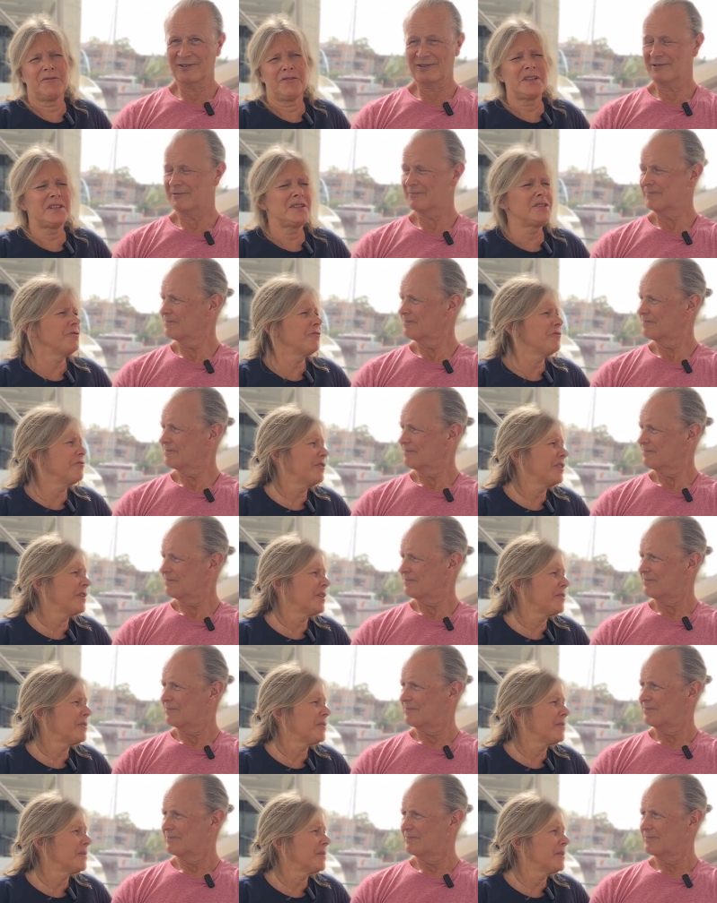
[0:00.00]
Speaker 1: Face your
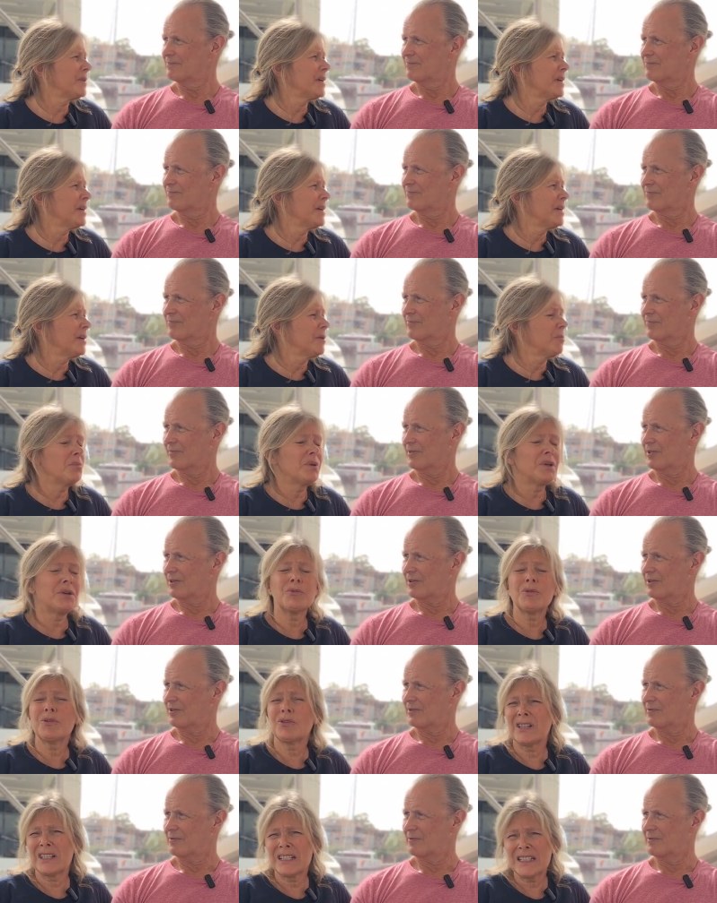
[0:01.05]
fear. Be
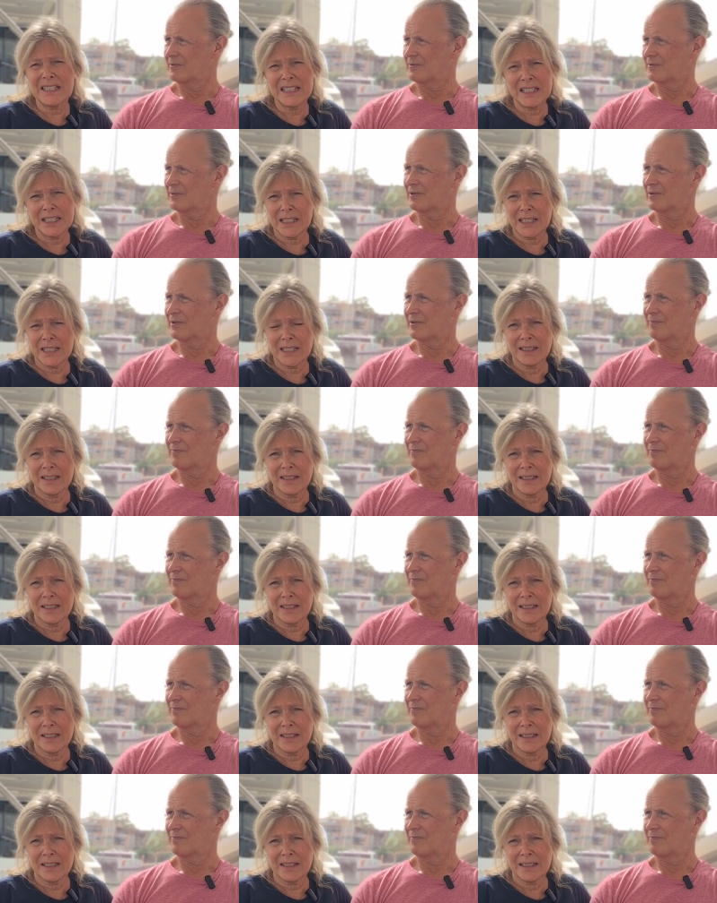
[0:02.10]
realistic.